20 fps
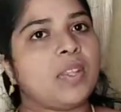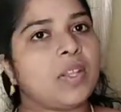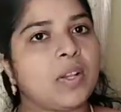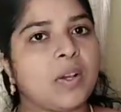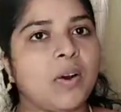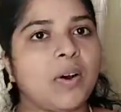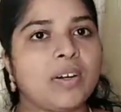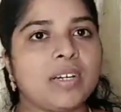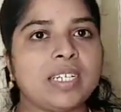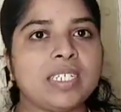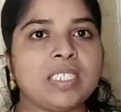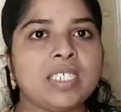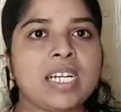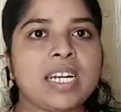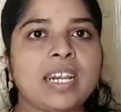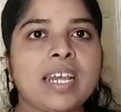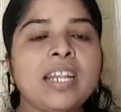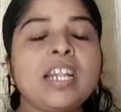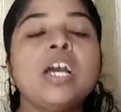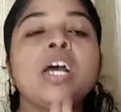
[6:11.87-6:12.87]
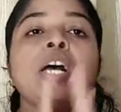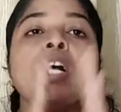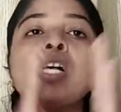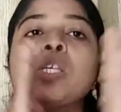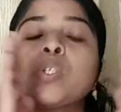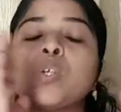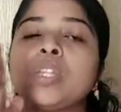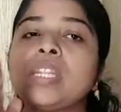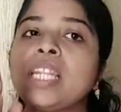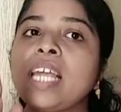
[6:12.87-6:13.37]
Got it, children?
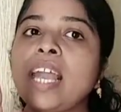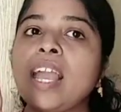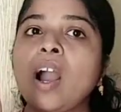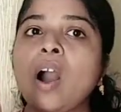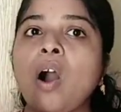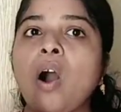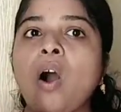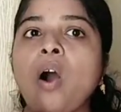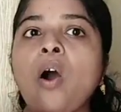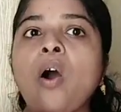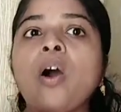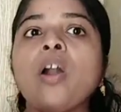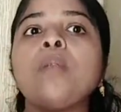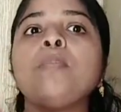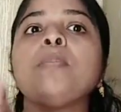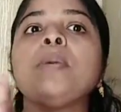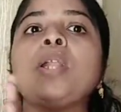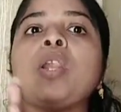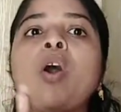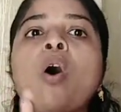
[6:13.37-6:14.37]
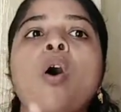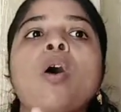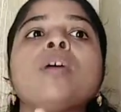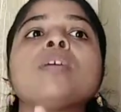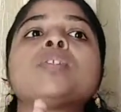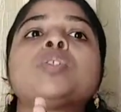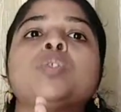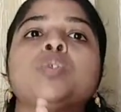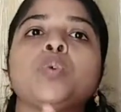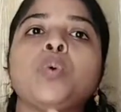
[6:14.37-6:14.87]
So they all
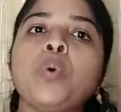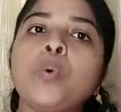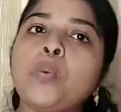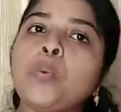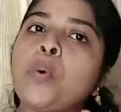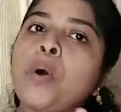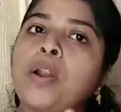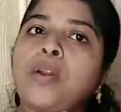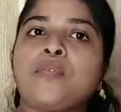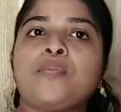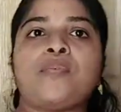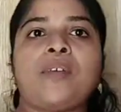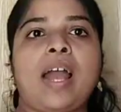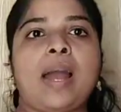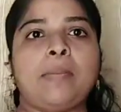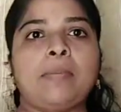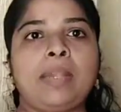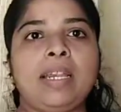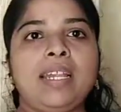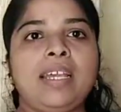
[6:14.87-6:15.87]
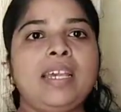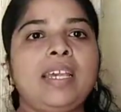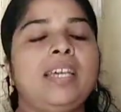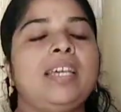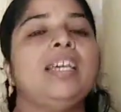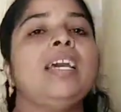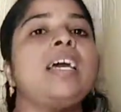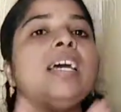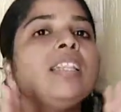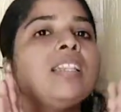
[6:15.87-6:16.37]
belong to one
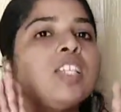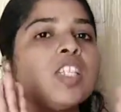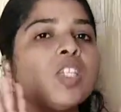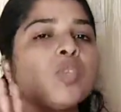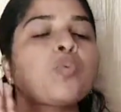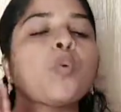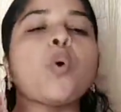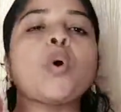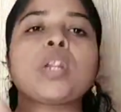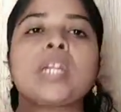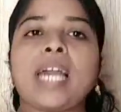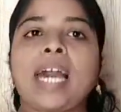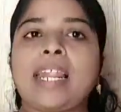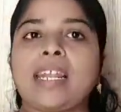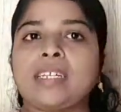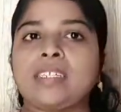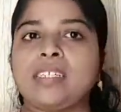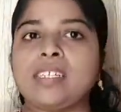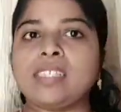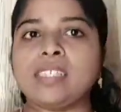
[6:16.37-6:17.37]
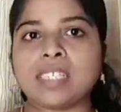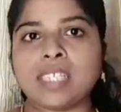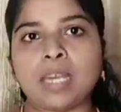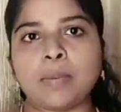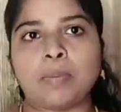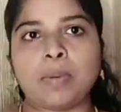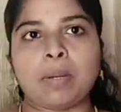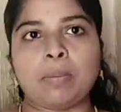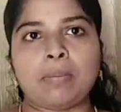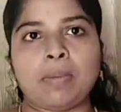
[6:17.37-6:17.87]
family. These four characters,
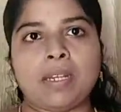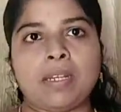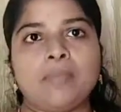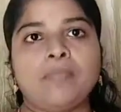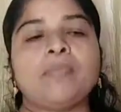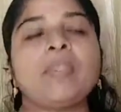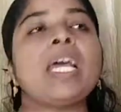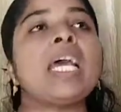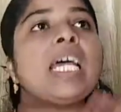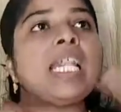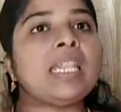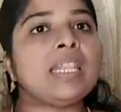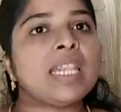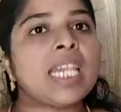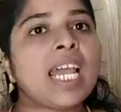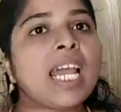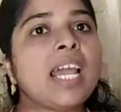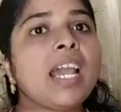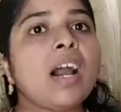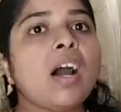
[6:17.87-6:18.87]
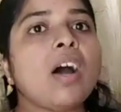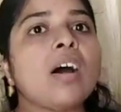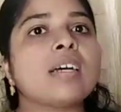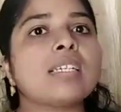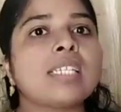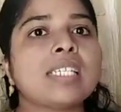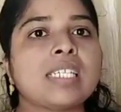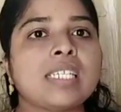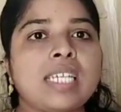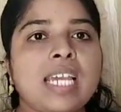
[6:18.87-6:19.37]
keep in mind. They are
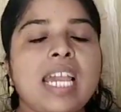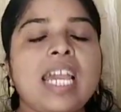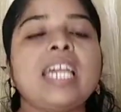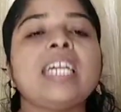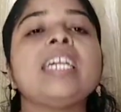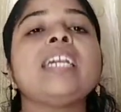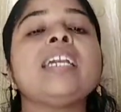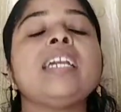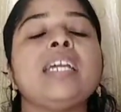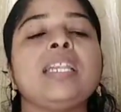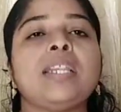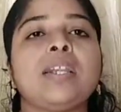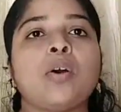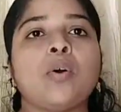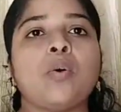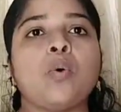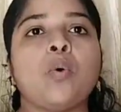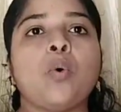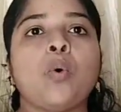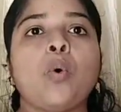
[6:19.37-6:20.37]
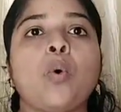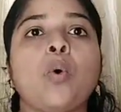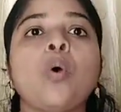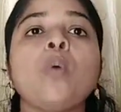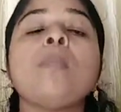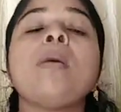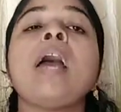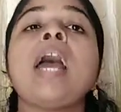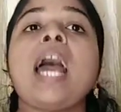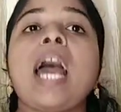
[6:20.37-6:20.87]
staying in a
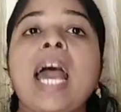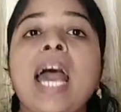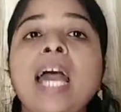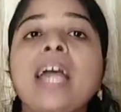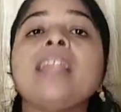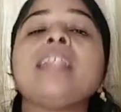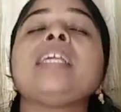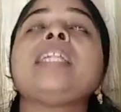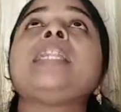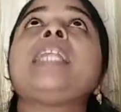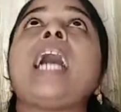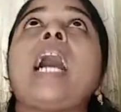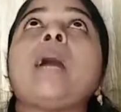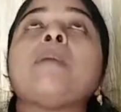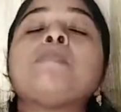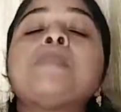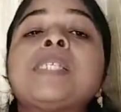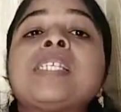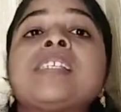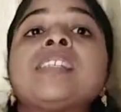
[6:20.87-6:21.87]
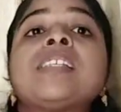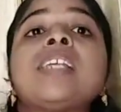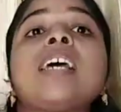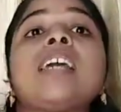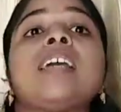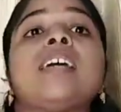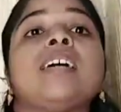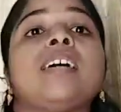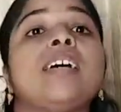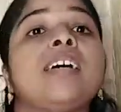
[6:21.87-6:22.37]
home, and in the
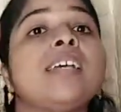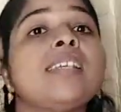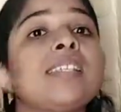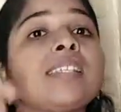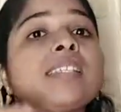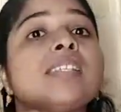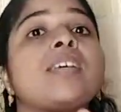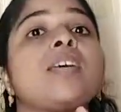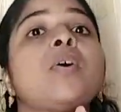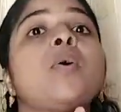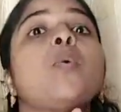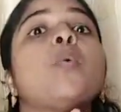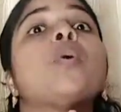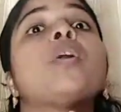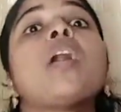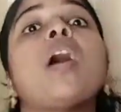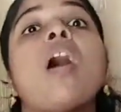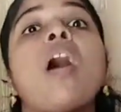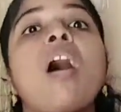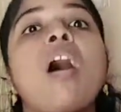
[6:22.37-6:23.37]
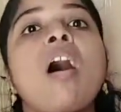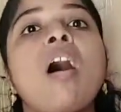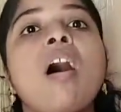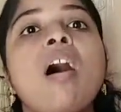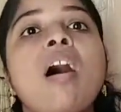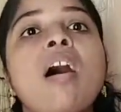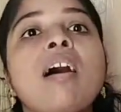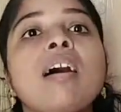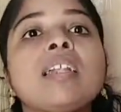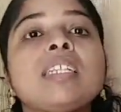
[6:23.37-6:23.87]
upstairs one
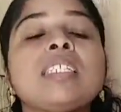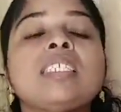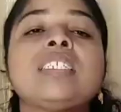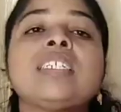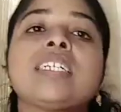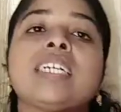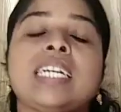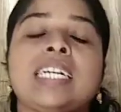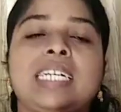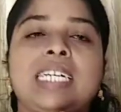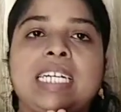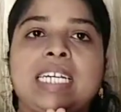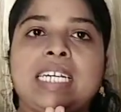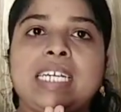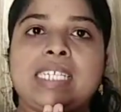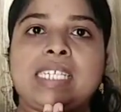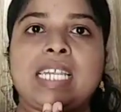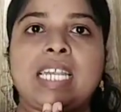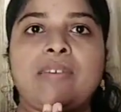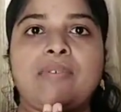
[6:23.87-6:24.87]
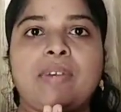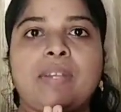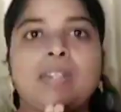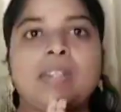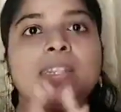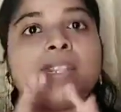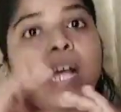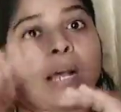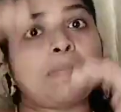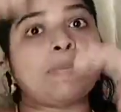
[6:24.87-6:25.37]
art critic is living.
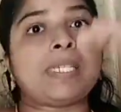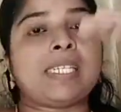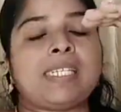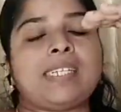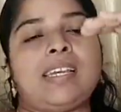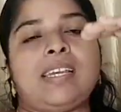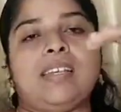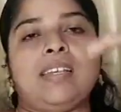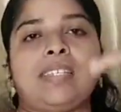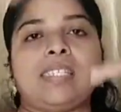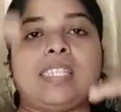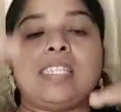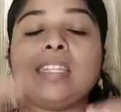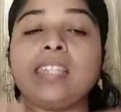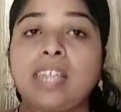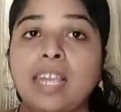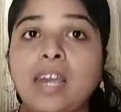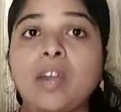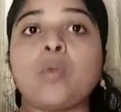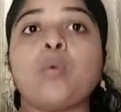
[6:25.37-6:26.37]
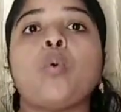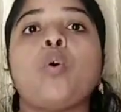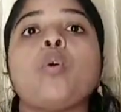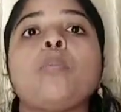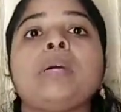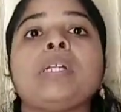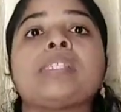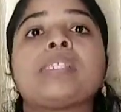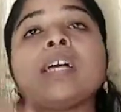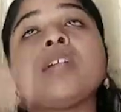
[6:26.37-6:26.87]
In the upstairs, their
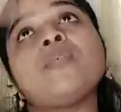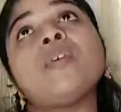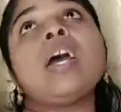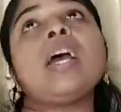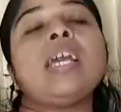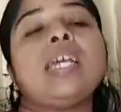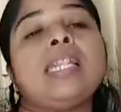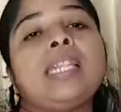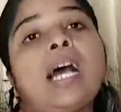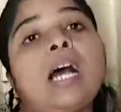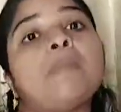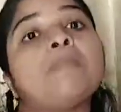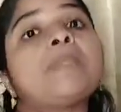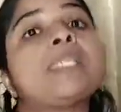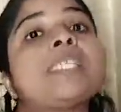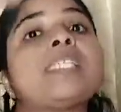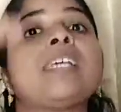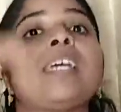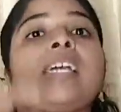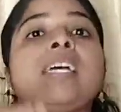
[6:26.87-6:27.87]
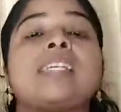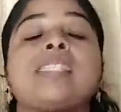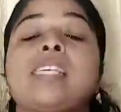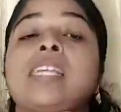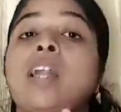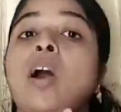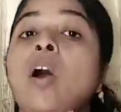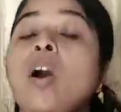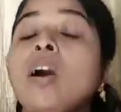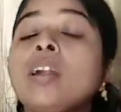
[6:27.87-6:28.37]
home itself, in the upstairs,
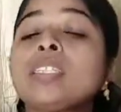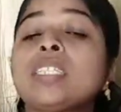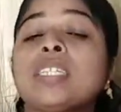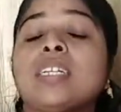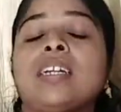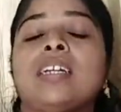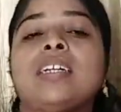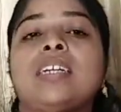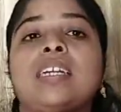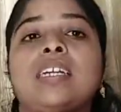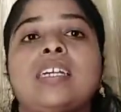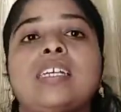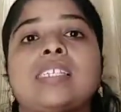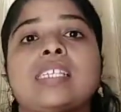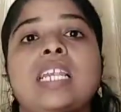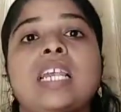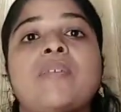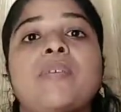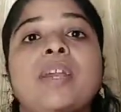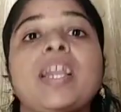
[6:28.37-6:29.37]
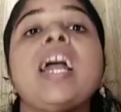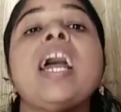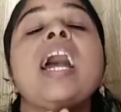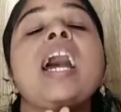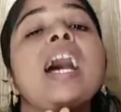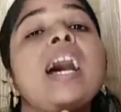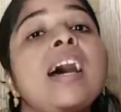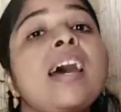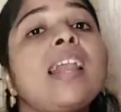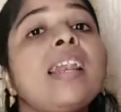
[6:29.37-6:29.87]
an art critic is living.
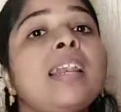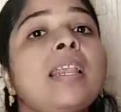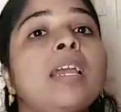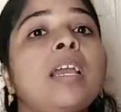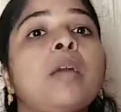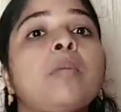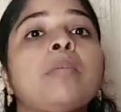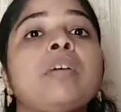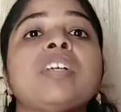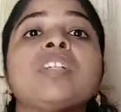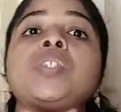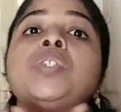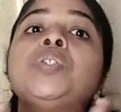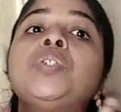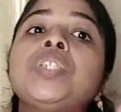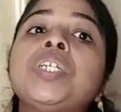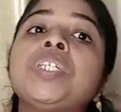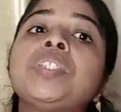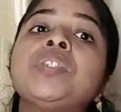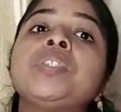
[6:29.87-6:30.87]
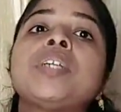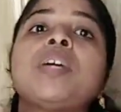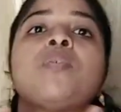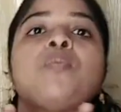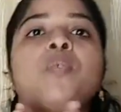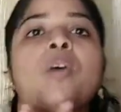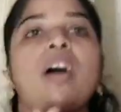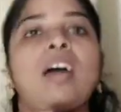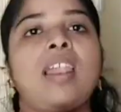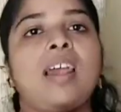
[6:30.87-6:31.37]
Her name is
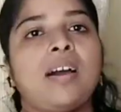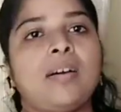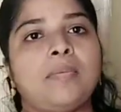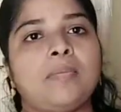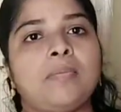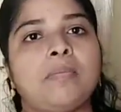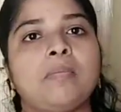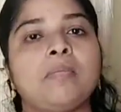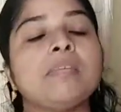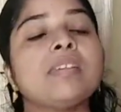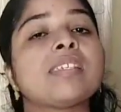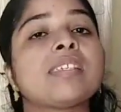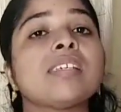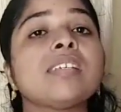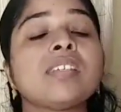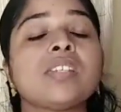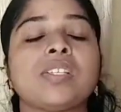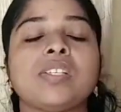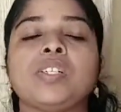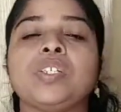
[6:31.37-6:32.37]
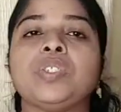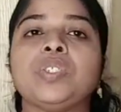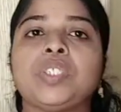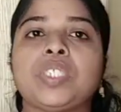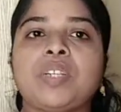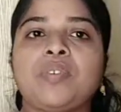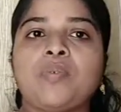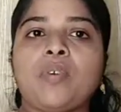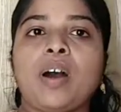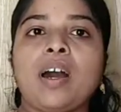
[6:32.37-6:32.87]
Jinjanwala. Mrs.
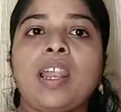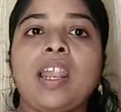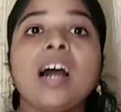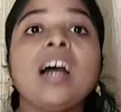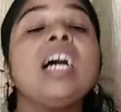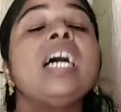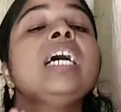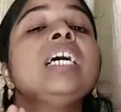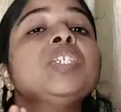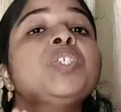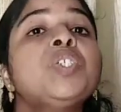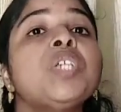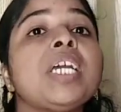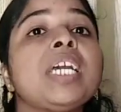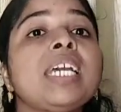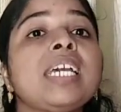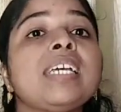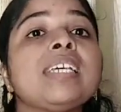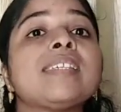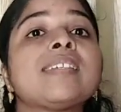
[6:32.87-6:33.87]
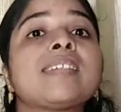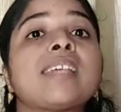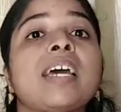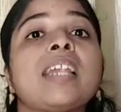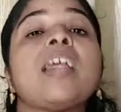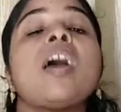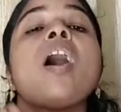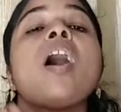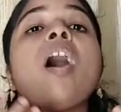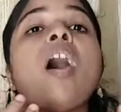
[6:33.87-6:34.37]
Jinjanwala. She is
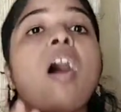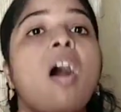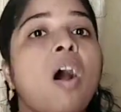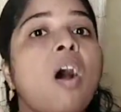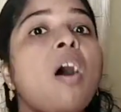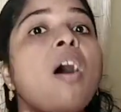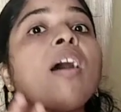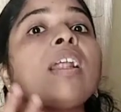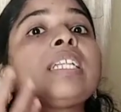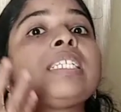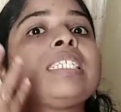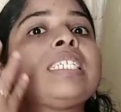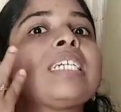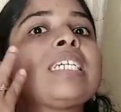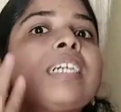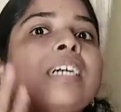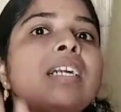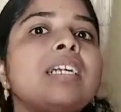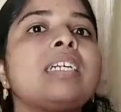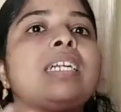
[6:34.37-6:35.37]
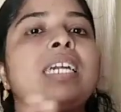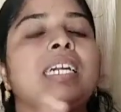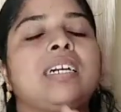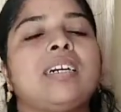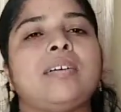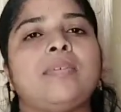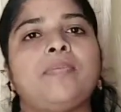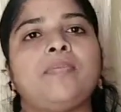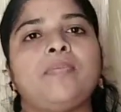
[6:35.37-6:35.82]
an art critic.